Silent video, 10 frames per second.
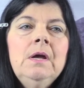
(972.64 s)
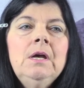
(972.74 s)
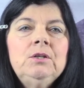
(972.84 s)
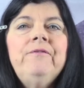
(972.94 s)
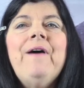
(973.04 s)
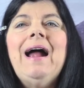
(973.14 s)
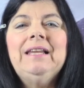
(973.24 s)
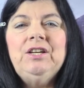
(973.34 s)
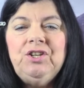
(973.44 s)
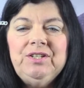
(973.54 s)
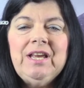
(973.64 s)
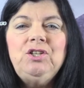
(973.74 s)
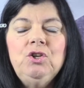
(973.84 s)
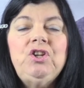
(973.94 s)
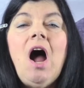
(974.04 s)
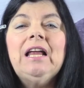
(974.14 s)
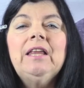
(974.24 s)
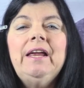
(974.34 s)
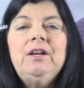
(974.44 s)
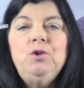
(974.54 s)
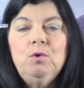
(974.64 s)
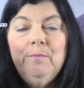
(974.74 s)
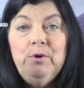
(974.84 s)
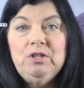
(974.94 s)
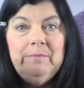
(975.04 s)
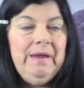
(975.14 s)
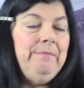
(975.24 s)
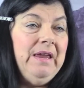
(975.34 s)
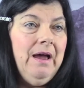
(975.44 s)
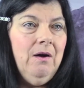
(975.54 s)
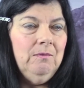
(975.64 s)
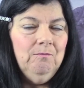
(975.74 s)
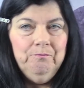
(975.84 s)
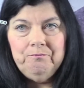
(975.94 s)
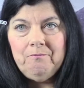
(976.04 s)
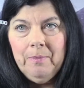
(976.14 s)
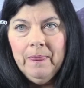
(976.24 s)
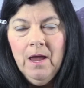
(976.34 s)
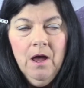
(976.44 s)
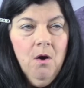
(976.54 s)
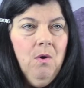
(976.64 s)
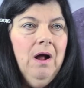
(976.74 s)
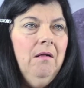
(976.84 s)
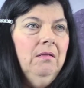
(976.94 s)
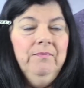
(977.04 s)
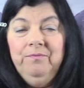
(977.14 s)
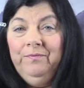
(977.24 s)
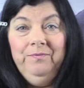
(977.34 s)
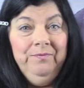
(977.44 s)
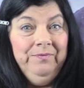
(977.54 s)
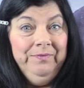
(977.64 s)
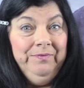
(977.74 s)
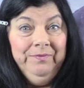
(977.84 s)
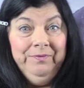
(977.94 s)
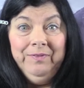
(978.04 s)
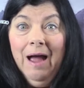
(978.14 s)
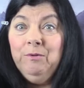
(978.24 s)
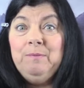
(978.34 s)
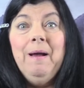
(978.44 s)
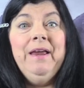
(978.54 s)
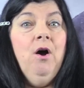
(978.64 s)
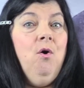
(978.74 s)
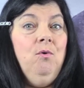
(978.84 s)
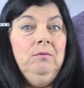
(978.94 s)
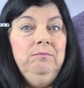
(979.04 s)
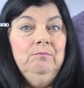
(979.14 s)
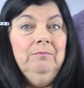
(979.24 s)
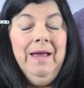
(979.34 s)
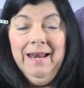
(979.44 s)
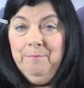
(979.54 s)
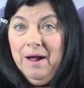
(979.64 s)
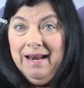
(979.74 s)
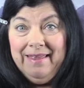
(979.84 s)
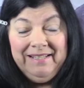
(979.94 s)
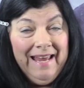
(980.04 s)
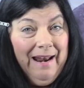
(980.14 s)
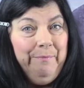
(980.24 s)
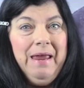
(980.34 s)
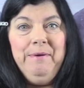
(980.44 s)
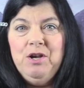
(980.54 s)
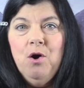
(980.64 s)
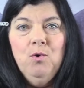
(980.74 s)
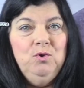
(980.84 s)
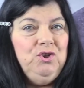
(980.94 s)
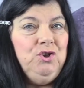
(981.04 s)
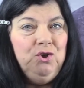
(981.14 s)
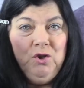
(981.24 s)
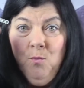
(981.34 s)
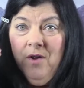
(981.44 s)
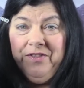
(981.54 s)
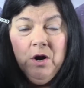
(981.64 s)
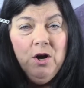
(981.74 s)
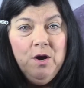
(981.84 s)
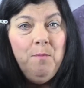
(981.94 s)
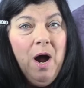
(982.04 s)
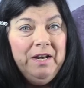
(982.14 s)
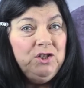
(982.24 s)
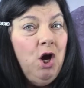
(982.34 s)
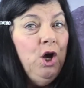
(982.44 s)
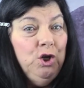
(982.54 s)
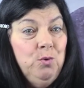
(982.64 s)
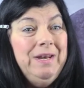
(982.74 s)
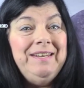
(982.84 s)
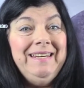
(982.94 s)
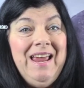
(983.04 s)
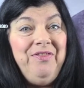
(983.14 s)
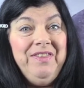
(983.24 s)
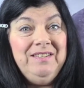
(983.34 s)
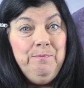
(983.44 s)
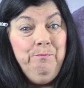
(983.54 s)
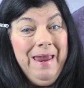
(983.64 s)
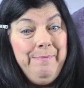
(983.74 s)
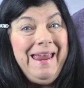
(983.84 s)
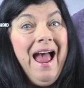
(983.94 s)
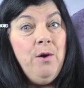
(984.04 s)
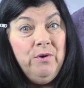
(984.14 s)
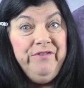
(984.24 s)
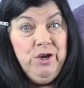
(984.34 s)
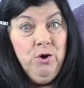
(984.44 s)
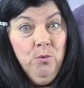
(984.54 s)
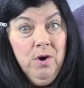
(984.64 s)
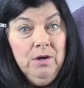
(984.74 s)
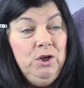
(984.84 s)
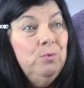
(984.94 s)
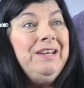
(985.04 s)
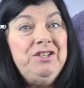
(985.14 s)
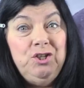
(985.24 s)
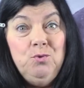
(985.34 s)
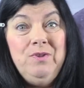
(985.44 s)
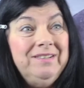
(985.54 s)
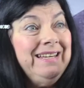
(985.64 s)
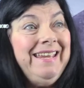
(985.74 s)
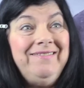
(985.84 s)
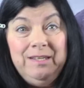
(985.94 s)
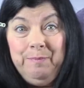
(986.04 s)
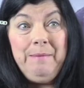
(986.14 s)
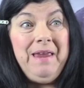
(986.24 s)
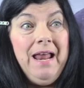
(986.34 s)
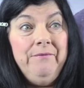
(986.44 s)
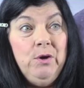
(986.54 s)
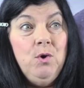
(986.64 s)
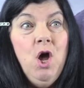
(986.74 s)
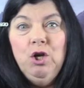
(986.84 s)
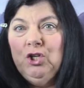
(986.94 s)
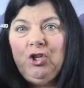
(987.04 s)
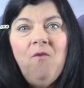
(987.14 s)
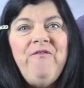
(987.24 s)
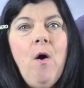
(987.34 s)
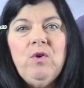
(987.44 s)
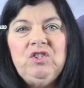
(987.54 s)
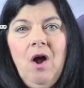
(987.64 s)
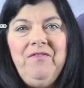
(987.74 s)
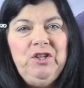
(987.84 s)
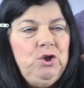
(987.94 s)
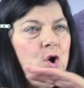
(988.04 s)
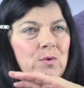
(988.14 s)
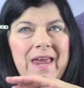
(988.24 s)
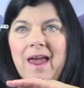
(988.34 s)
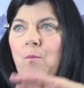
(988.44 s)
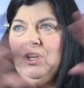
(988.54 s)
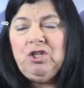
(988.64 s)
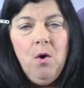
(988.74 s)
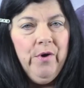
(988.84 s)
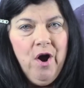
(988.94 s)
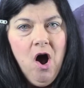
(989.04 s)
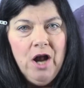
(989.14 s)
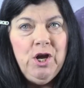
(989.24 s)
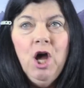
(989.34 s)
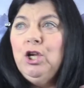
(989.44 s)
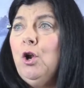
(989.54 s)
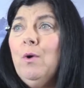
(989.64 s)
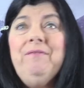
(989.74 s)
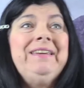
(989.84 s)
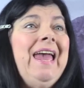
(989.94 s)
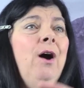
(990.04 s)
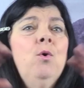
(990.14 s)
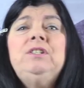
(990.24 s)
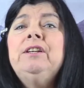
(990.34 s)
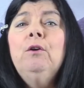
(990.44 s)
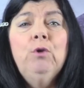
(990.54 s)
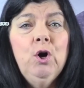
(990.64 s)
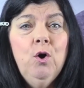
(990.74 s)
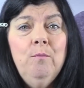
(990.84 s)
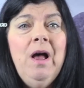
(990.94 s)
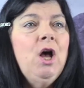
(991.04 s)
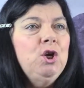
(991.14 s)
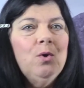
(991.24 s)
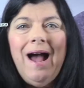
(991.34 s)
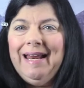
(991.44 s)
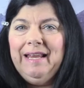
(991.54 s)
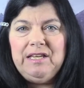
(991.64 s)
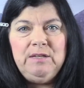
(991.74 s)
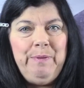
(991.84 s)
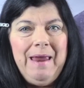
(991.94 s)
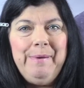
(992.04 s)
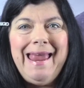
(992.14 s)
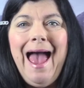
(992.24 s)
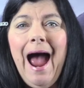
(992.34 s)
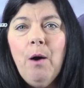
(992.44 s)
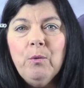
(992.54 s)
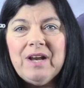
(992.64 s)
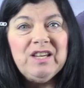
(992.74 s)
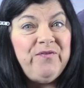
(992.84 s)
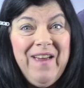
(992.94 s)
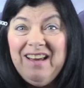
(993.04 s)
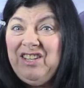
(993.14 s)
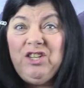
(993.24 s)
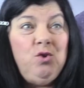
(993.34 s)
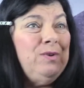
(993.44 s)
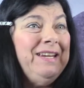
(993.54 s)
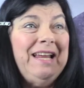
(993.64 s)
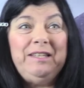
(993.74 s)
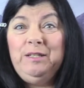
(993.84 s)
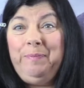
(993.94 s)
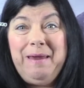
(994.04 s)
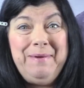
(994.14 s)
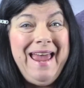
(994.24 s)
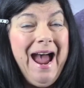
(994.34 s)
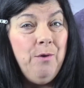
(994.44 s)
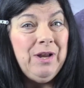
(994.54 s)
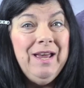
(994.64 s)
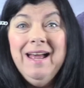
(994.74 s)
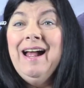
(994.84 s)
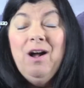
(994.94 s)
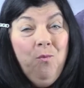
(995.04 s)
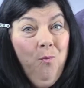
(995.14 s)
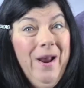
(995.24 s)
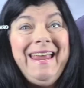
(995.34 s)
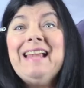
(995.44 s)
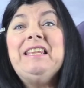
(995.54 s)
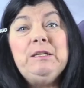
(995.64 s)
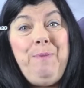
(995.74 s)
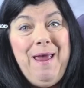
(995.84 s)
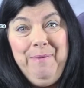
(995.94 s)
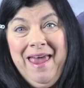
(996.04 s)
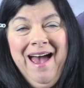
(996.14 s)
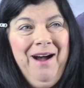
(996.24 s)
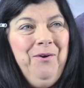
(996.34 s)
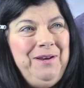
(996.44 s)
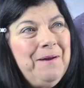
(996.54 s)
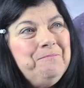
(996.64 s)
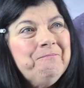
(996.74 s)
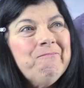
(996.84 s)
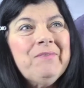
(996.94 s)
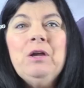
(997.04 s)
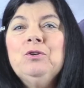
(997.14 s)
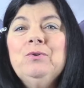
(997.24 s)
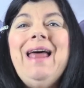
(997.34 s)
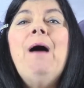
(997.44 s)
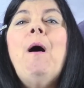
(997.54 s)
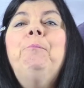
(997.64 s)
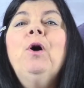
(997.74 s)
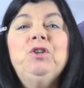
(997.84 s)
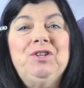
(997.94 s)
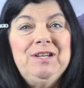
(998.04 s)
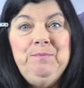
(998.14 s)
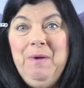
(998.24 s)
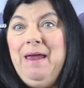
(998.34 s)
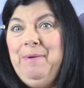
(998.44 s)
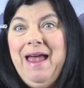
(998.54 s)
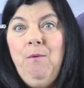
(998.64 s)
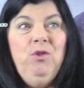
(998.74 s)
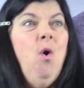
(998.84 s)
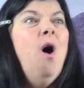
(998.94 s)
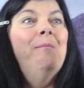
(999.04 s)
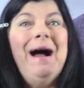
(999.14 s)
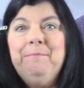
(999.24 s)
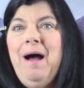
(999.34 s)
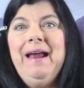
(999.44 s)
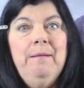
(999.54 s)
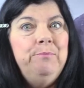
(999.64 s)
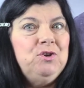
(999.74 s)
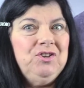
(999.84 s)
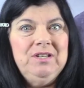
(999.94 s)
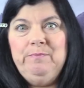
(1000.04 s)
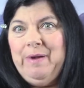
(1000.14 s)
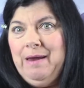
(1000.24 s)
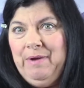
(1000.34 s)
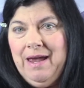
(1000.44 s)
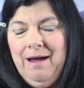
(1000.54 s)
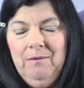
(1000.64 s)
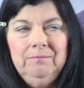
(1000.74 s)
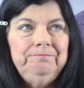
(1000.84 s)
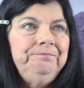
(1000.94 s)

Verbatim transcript: So finally, she says, You're dilated. You could push the baby out. Well, that was my goal. Anybody that's had a baby knows the one thing on your mind is you need to get this baby out of you. You need to do this and get this baby out of you. You're so focused on this, you don't care what's going on. You don't even care who's in the room. You got to get this baby out as fast as you can get this baby out. We're getting this baby out. So now I'm pushing this baby out with all my might. I'm pushing this baby out.